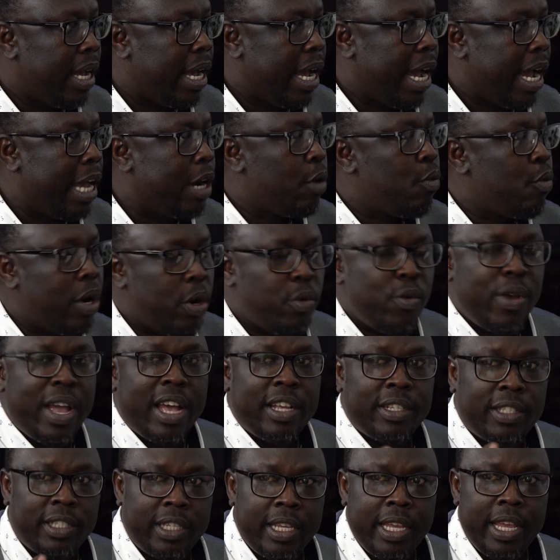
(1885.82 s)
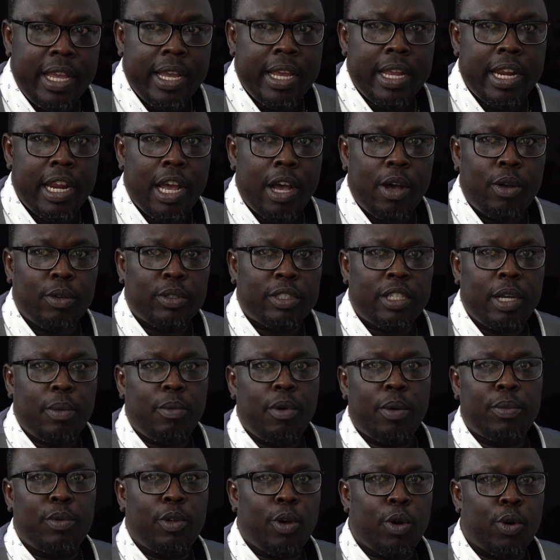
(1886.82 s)
And what we are seeing now,
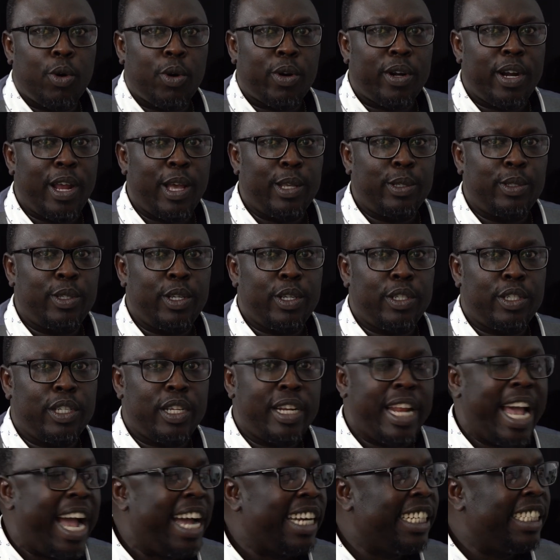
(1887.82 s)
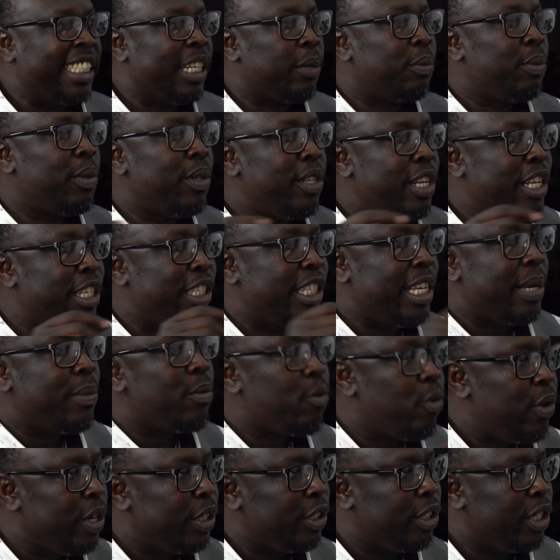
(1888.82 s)
some of the organization adopting the
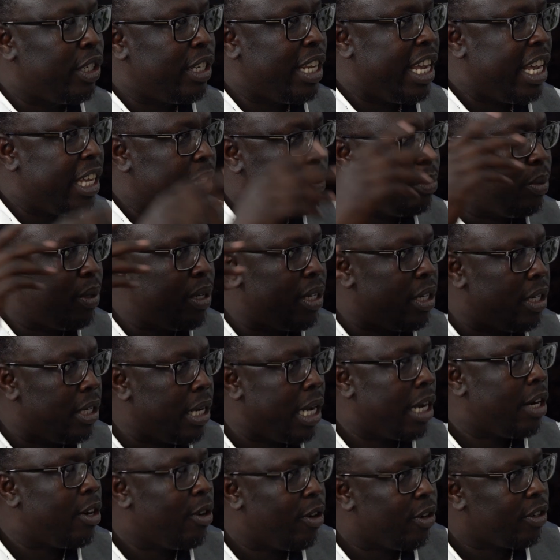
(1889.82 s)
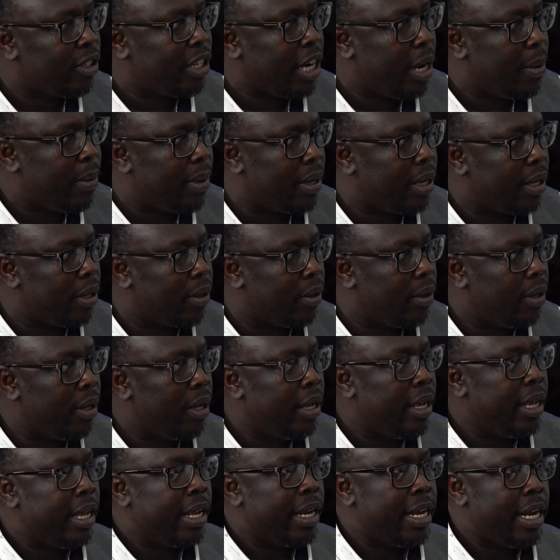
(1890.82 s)
same question that has been done long time ago.
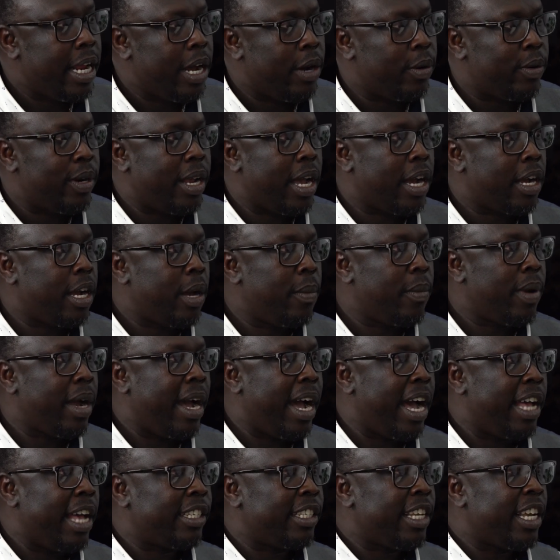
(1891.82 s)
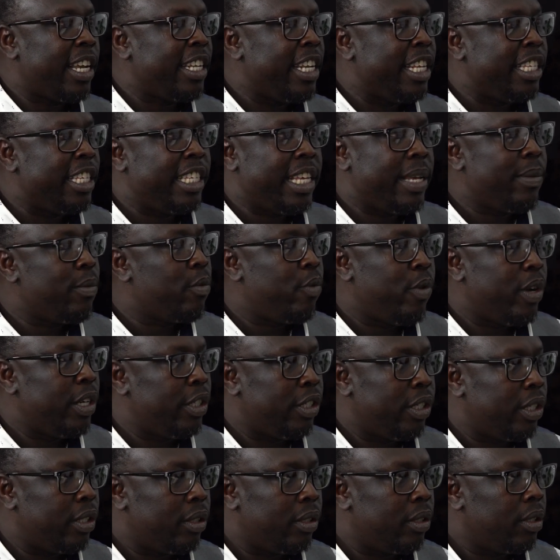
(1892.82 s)
Now they are coming asking the same
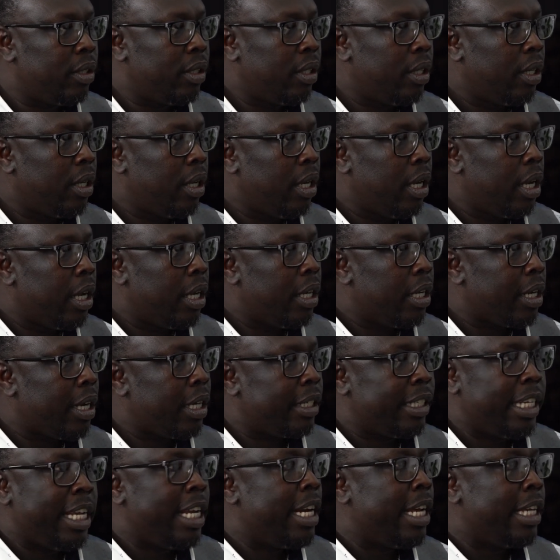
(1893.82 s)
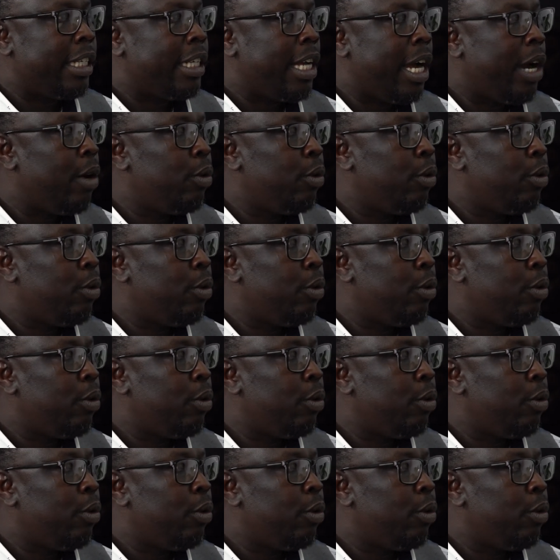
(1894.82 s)
question. Tell us,